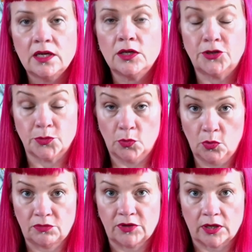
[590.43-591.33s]
Do all
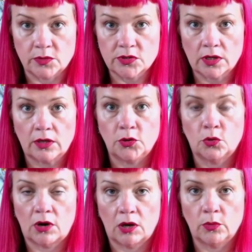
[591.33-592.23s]
of those and your
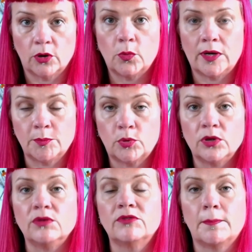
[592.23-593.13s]
artwork will improve
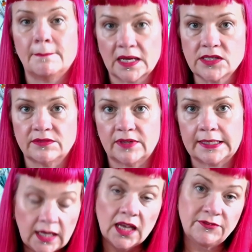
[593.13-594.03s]
massively.
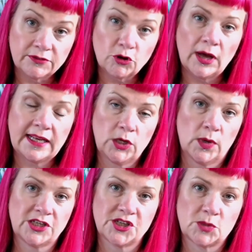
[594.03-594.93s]
If you've got any
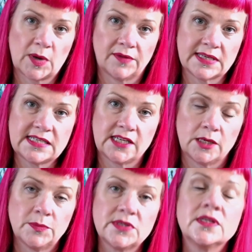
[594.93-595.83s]
questions about these
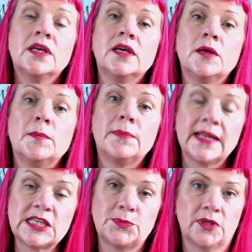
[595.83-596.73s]
tips,
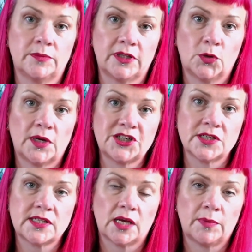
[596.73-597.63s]
please put them in the questions
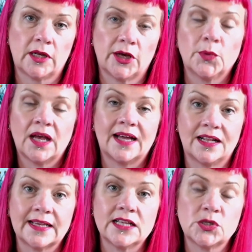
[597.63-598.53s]
down below and I'll
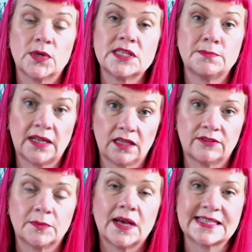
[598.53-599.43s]
get to as many of
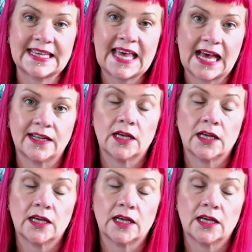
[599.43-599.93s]
them as I can, I